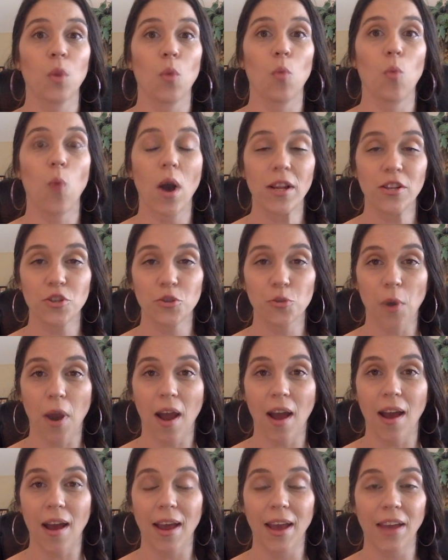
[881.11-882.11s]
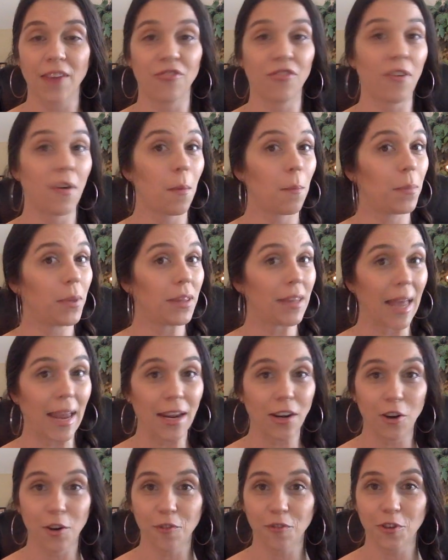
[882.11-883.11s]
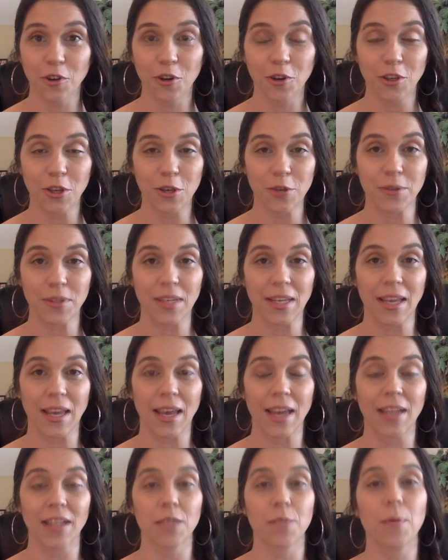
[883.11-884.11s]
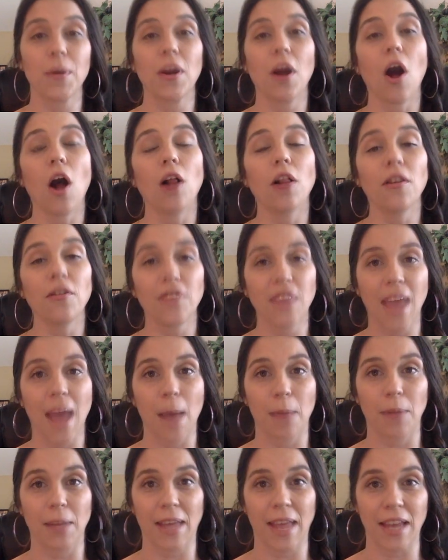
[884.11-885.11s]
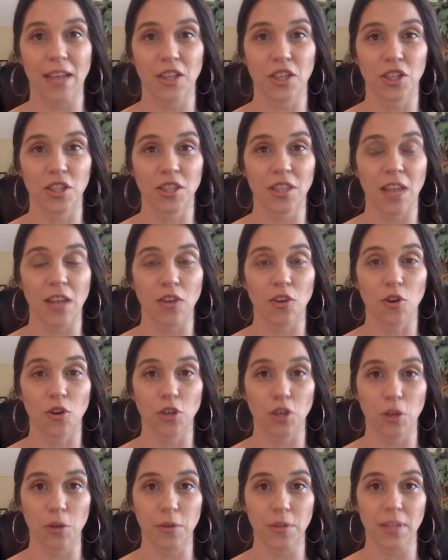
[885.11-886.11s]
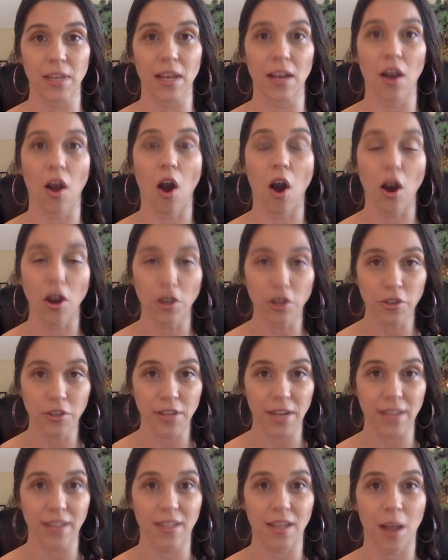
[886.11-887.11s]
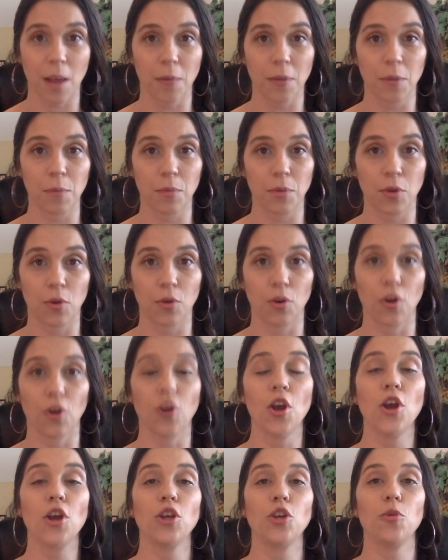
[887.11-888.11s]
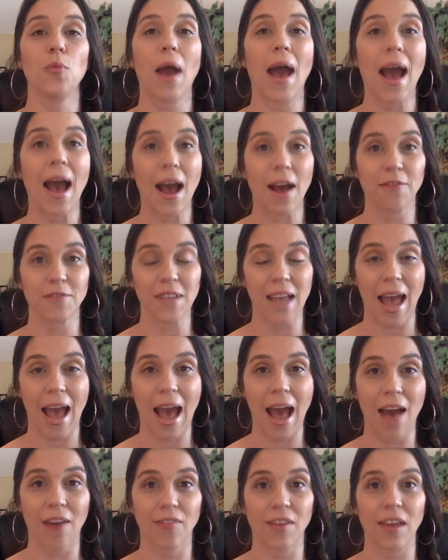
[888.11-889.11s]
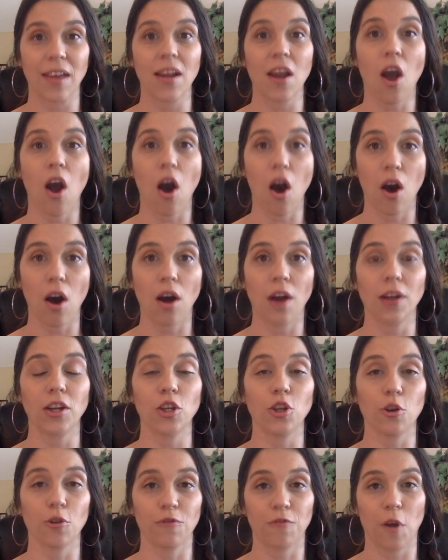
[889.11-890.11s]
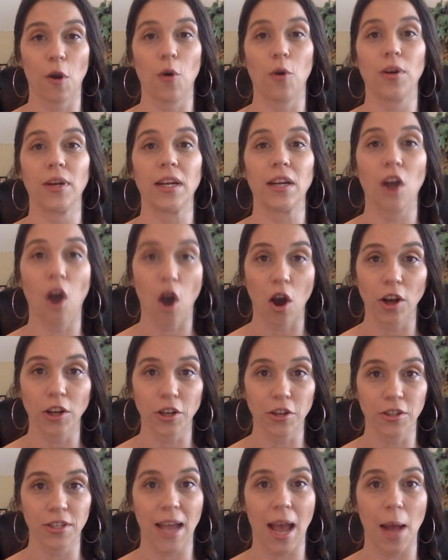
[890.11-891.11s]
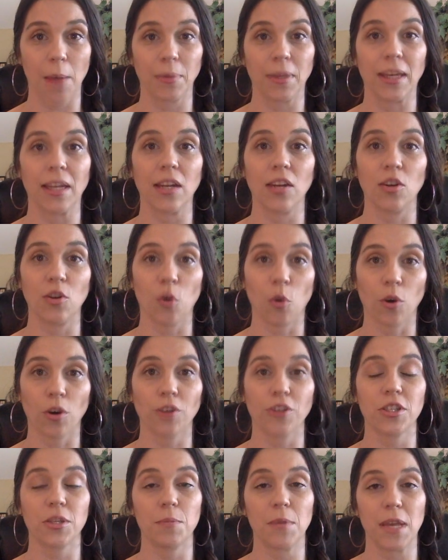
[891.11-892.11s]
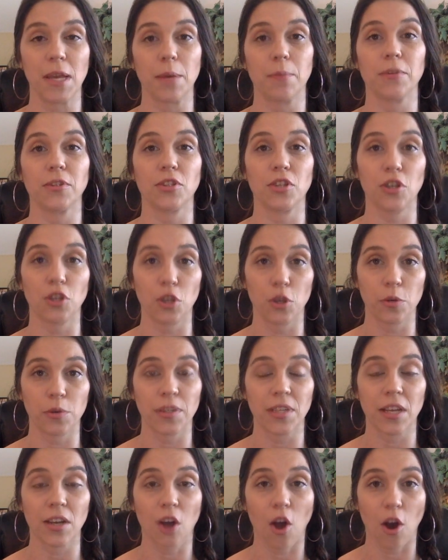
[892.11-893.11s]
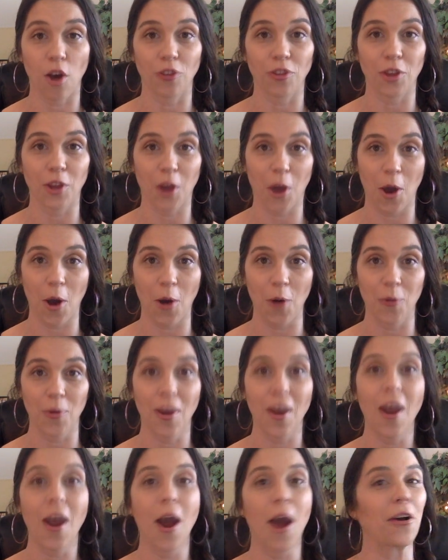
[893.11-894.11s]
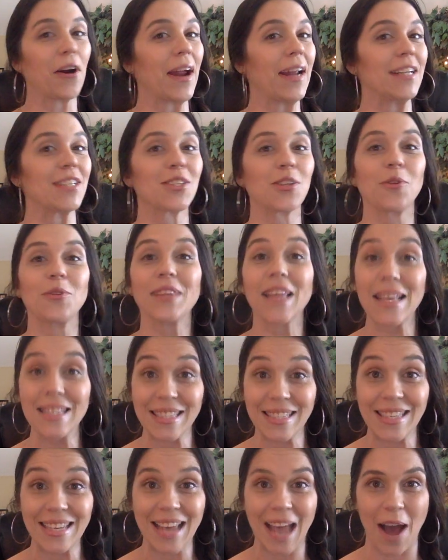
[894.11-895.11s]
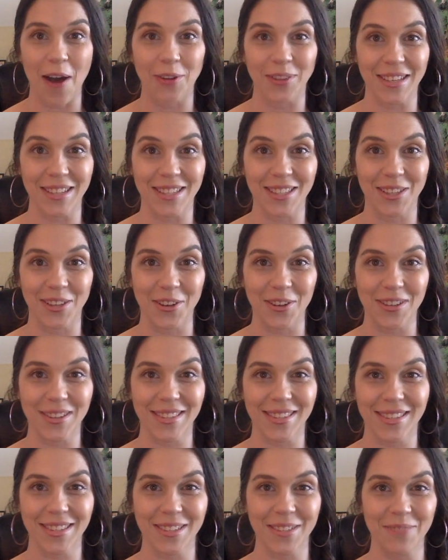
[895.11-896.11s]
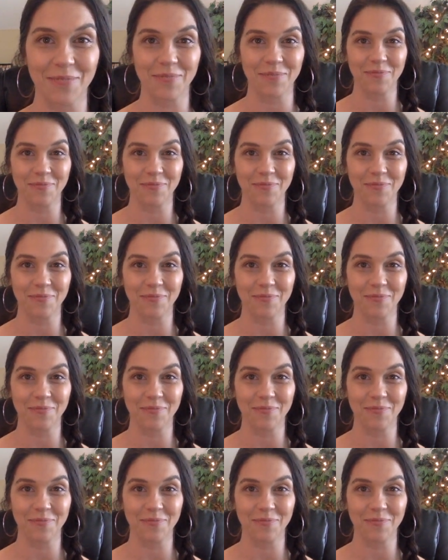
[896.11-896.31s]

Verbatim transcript: OneDrive, Planner if you're using it, but all of the applications that you're using on your desktop computer, you have to have it on your phone and on your tablet in order to be able to use it on the go. All right, so let's see how this looks.